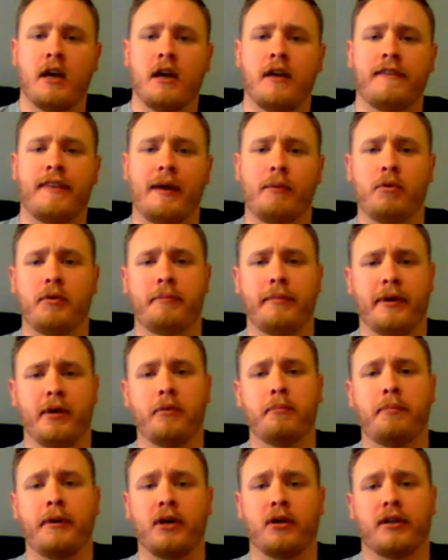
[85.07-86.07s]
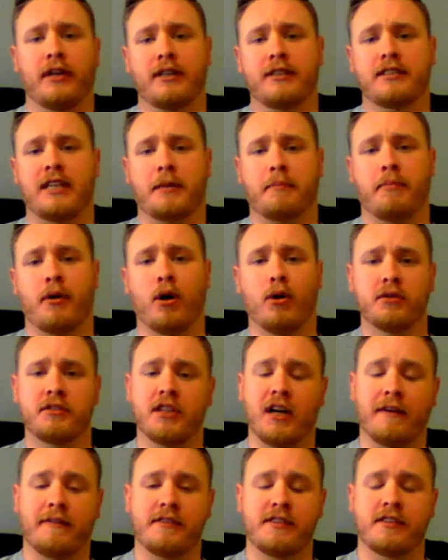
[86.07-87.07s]
They would build buildings like post
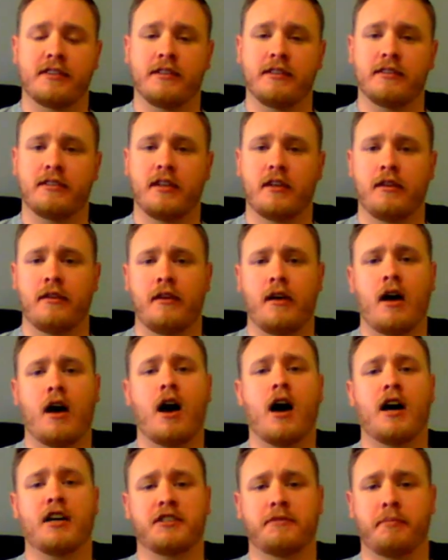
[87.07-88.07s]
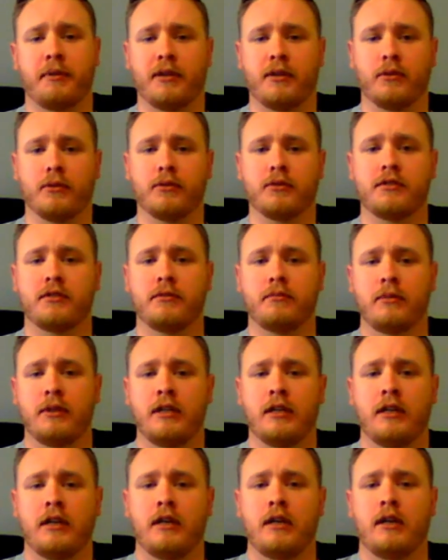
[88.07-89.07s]
offices, hospitals,
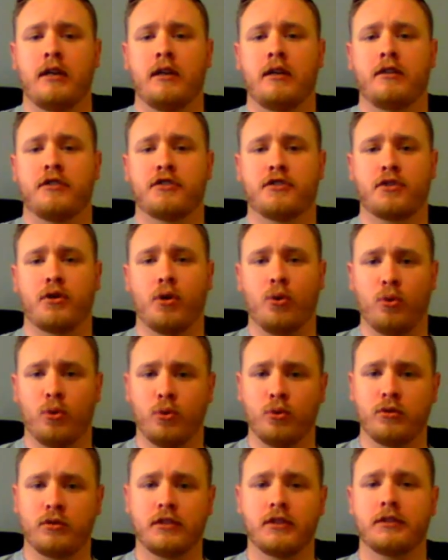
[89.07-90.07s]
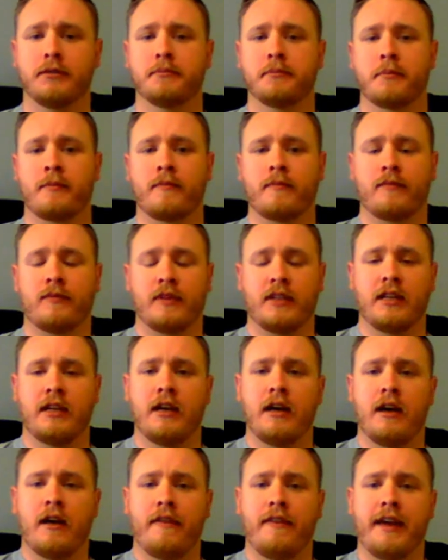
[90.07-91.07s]
schools.
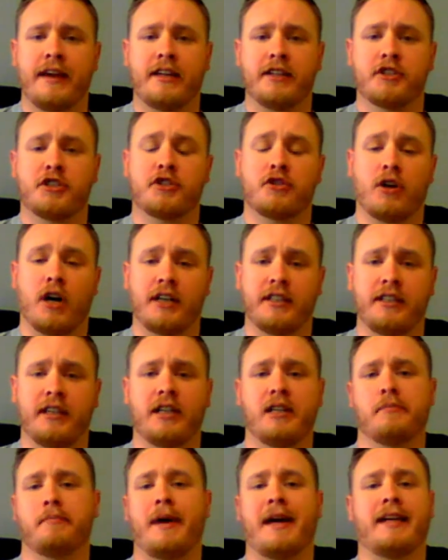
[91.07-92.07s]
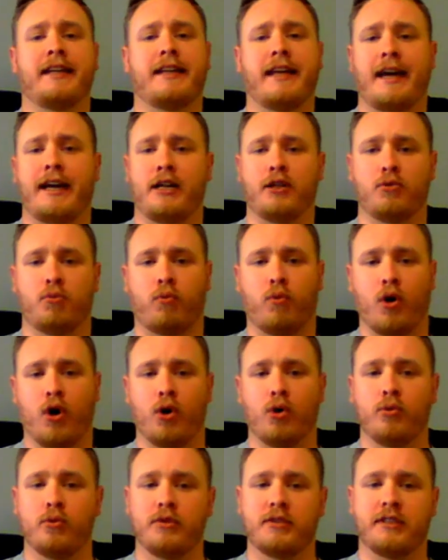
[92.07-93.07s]
They constructed and maintained
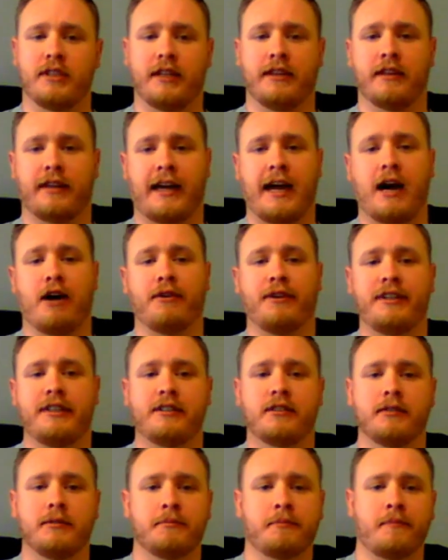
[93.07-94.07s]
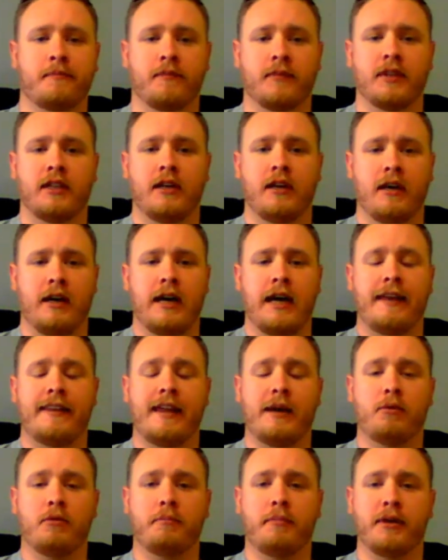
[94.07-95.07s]
roads in the counties, and they
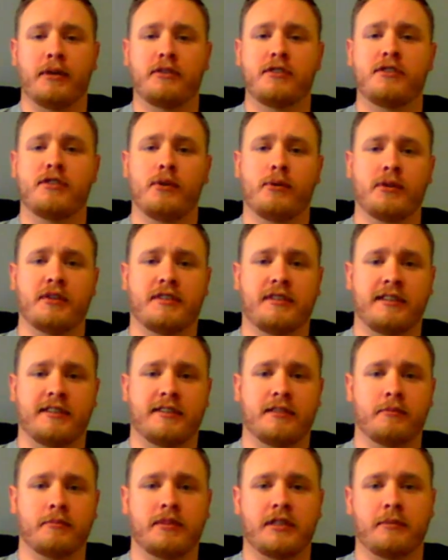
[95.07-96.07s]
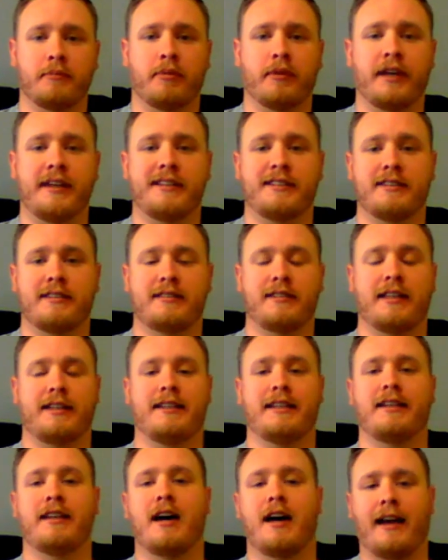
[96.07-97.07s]
would build sewer systems in places that
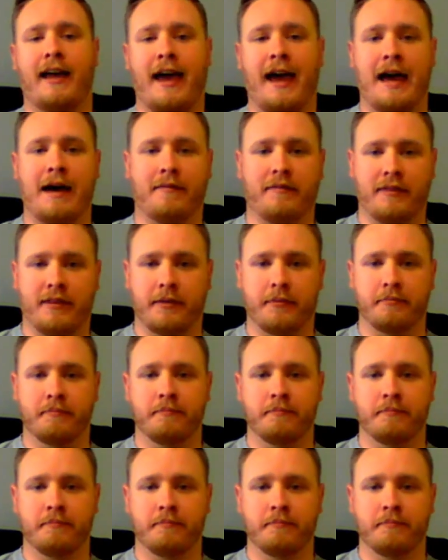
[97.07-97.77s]
did not have them.